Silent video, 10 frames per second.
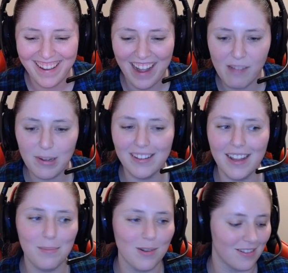How about
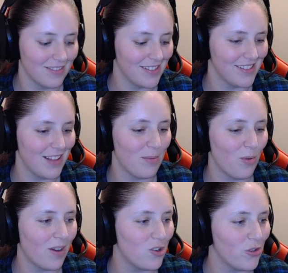Lumber? Does
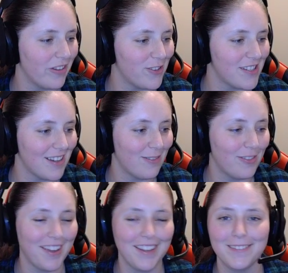Lumber want to join for Stick
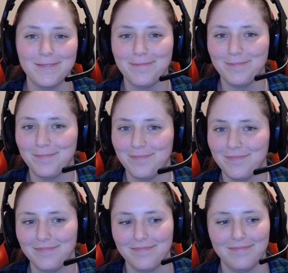Fight?
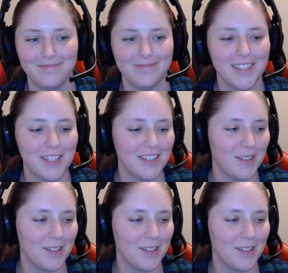He's